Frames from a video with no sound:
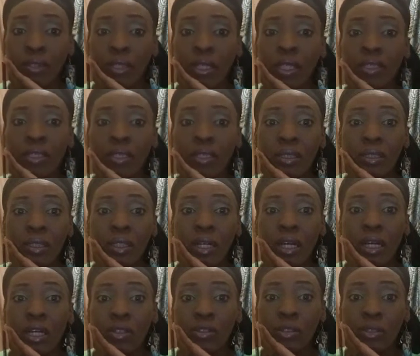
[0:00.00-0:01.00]
That's good,
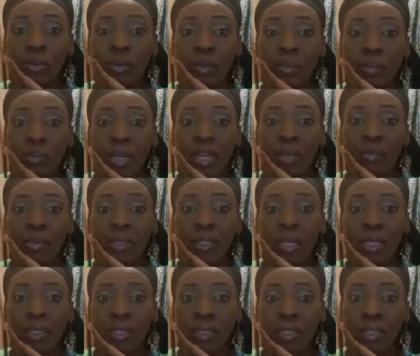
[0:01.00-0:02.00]
Audrey. Maybe
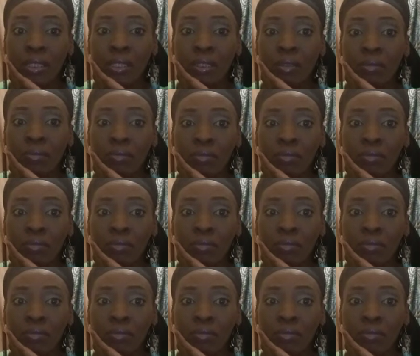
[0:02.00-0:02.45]
that's it.